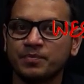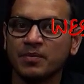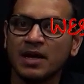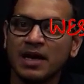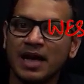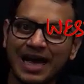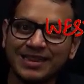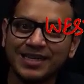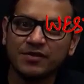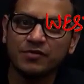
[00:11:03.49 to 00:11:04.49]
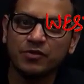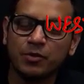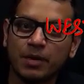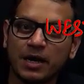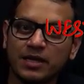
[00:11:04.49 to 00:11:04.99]
And therefore,
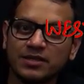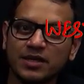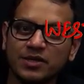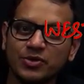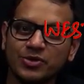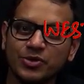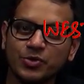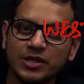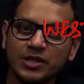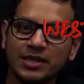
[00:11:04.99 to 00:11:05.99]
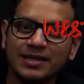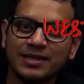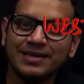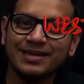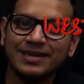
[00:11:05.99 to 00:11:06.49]
Pakistan is using
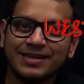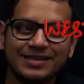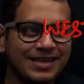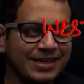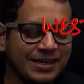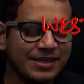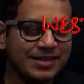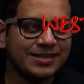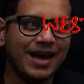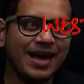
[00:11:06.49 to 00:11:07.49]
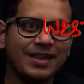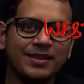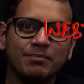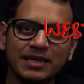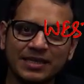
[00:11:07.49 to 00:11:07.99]
a terrorist and the
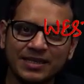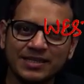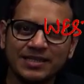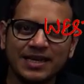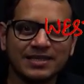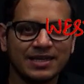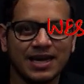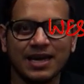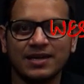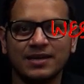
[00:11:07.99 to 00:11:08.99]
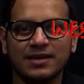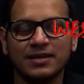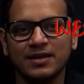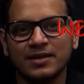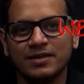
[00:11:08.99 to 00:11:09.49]
militancy as an angle
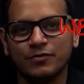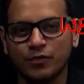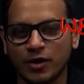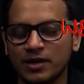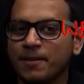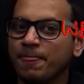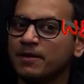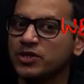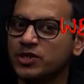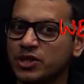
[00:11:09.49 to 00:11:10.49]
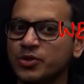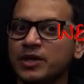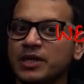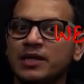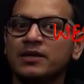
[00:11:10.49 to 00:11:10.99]
for securing
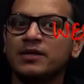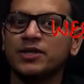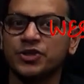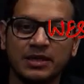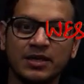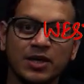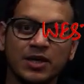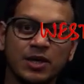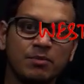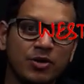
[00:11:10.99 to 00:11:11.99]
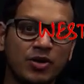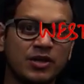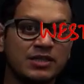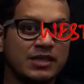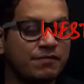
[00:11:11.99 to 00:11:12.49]
Kashmir, because
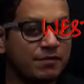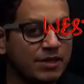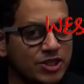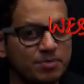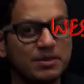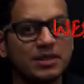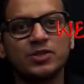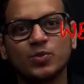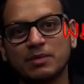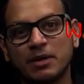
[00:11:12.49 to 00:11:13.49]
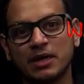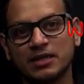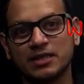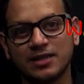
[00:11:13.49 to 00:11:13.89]
if Kashmir is with Pakistan,